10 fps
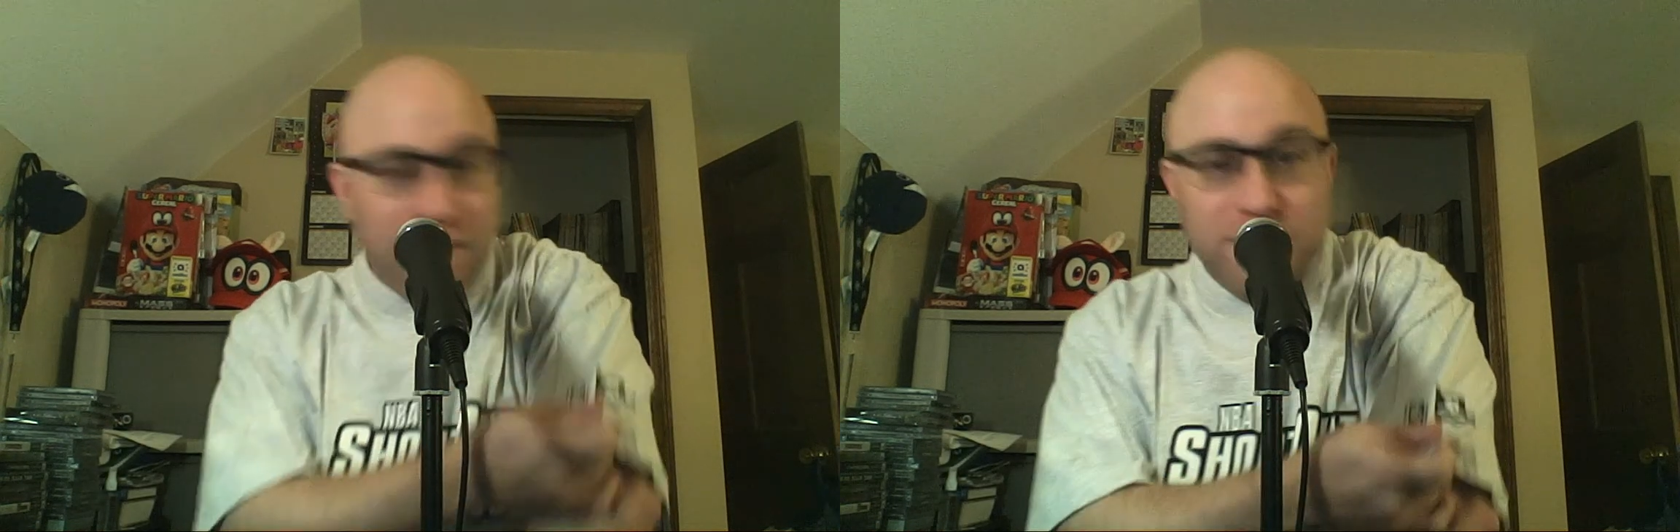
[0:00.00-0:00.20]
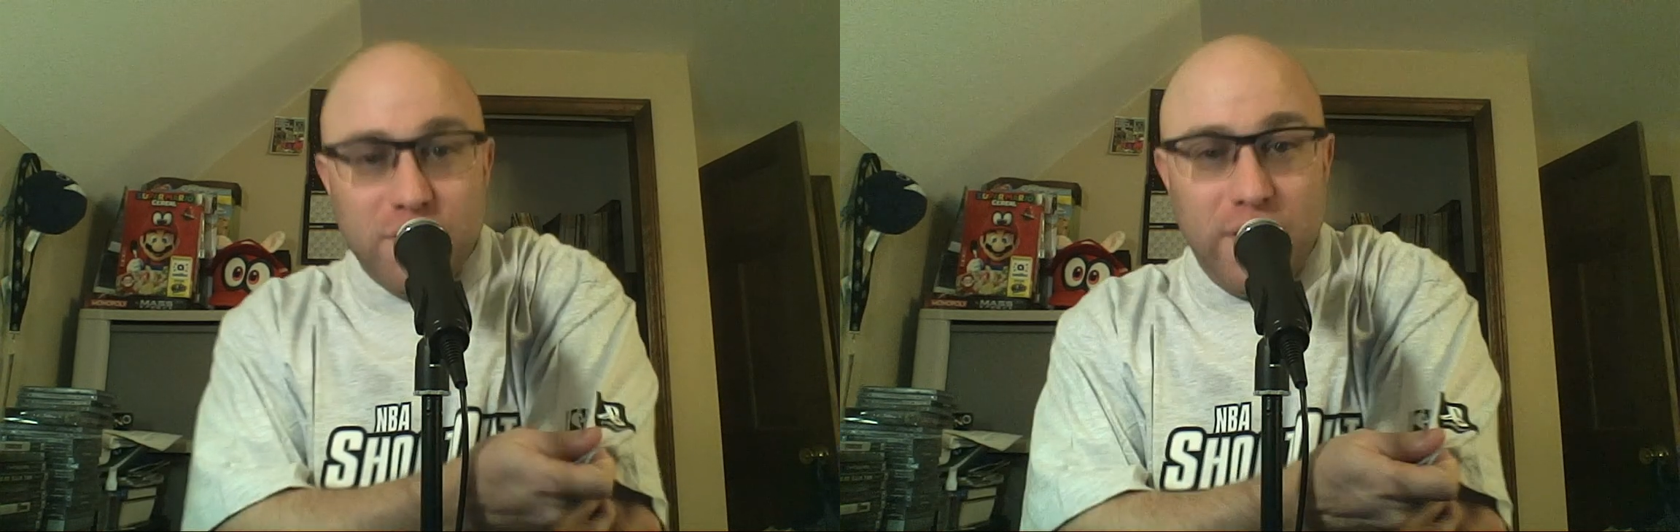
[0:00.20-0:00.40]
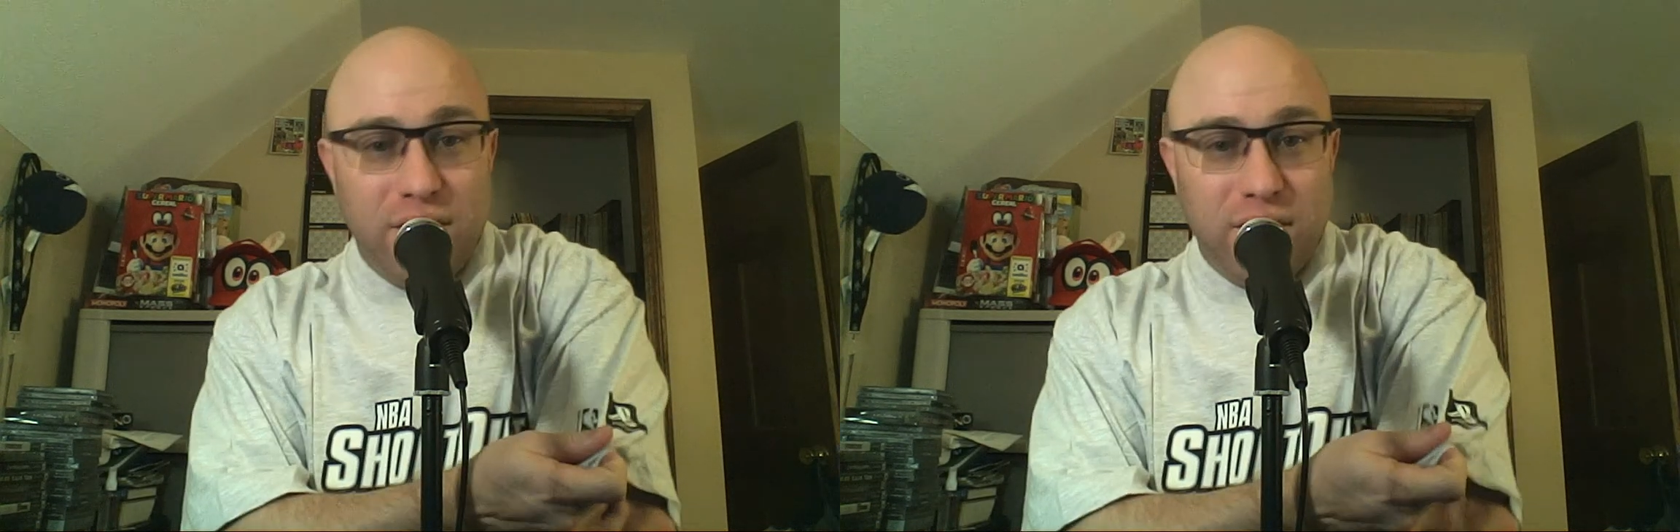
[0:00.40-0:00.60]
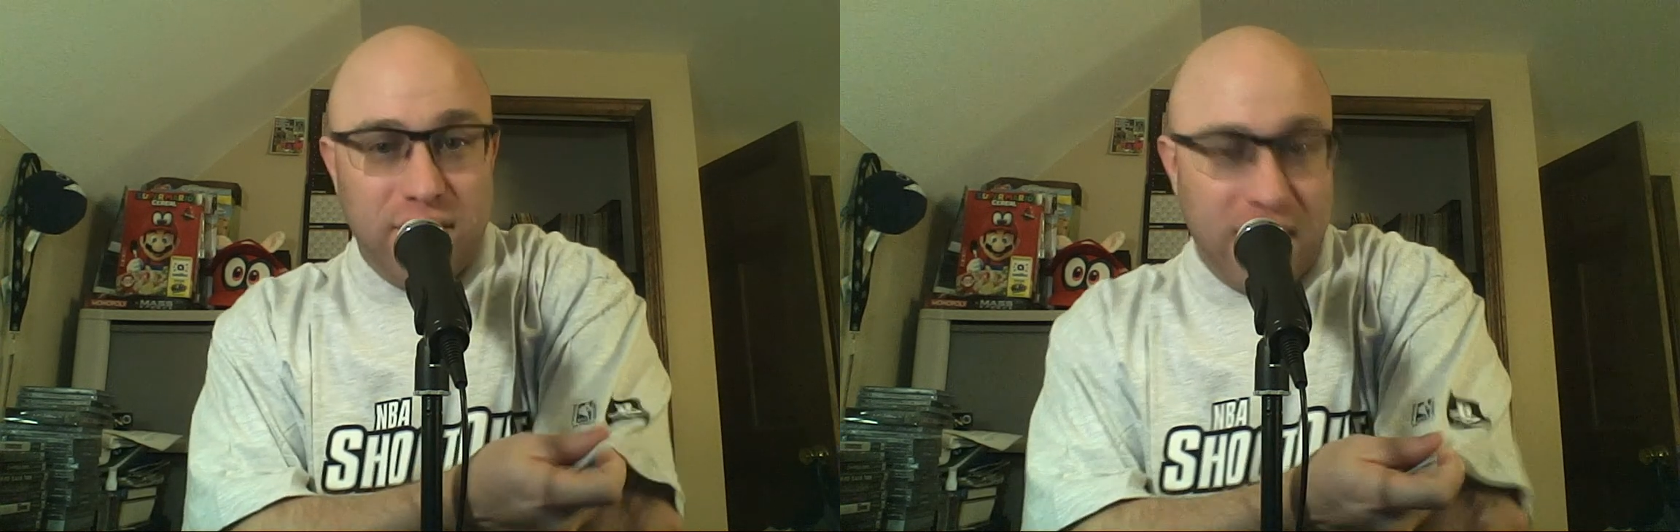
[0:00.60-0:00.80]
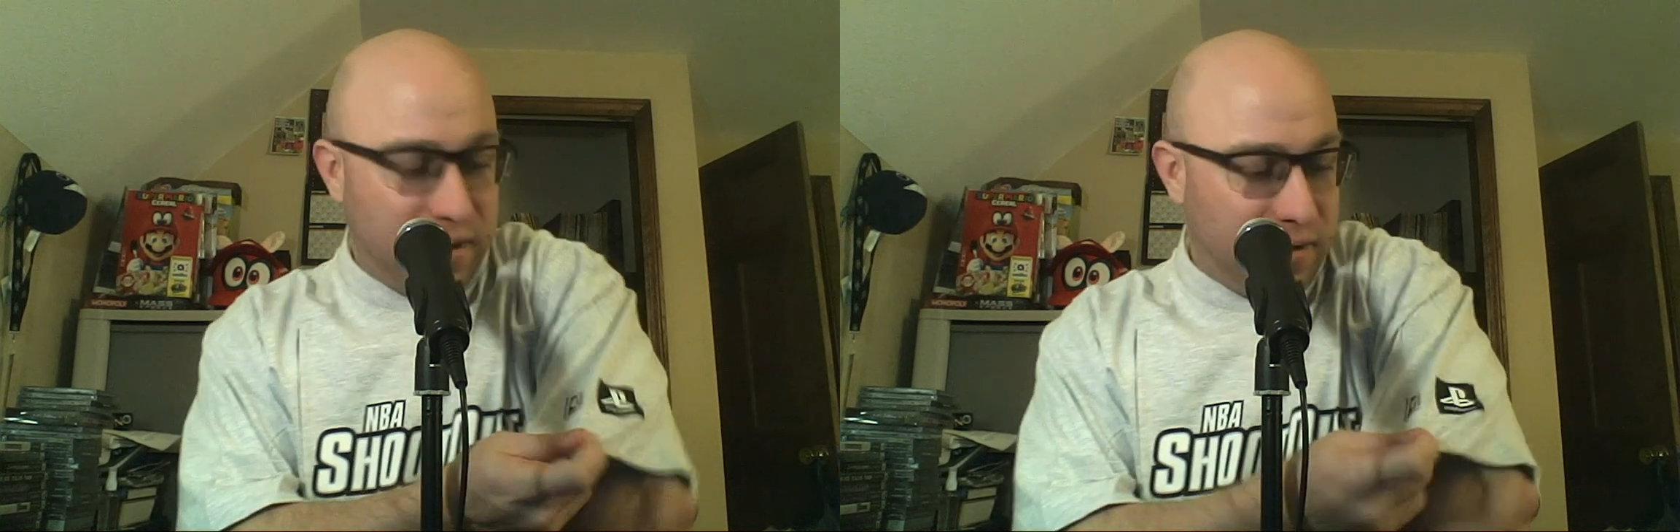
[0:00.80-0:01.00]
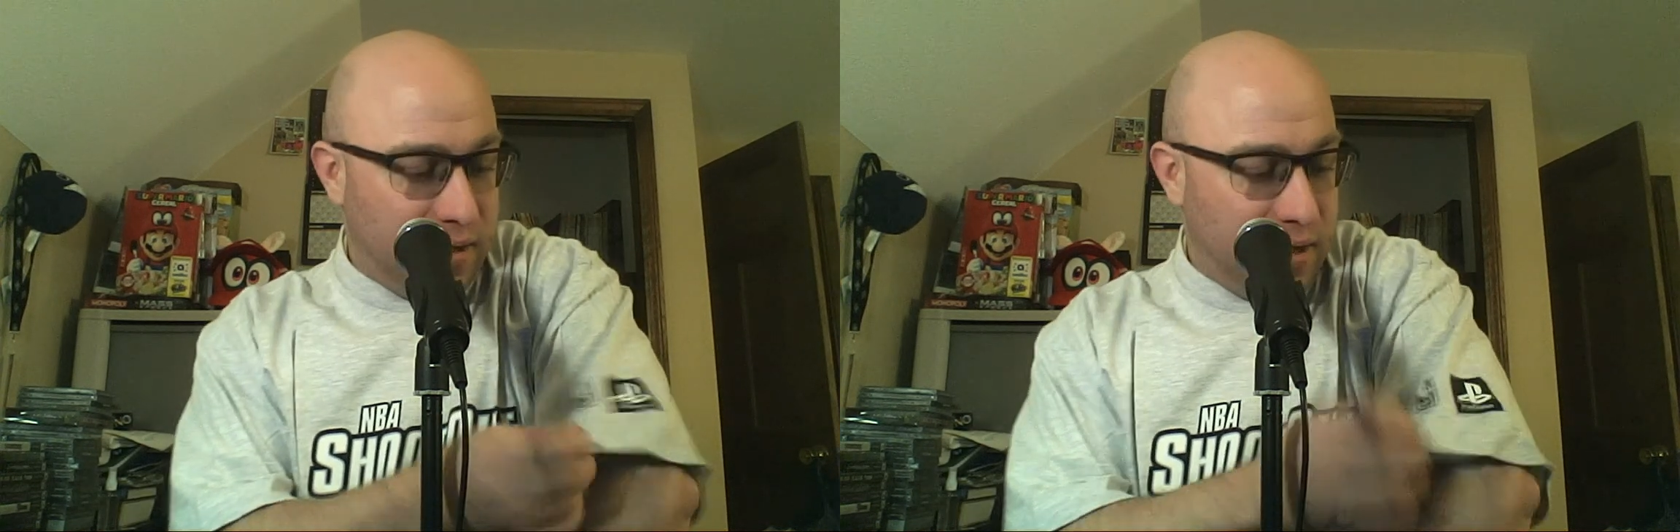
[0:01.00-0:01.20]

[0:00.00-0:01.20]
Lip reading: Oh, yeah, look at that.